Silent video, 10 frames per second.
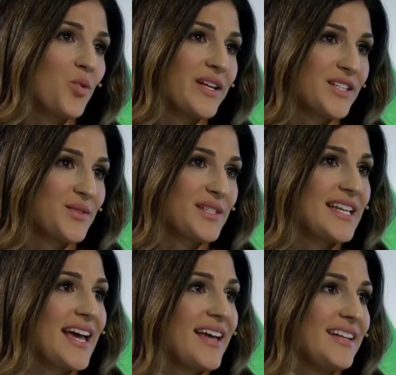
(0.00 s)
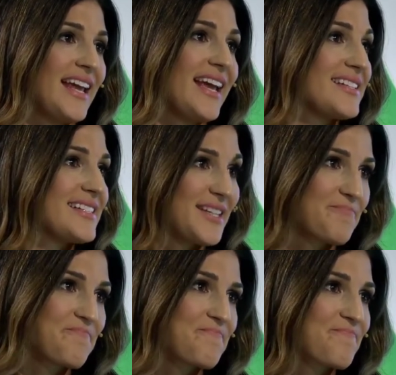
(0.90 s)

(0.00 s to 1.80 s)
Windows 10, and Steam.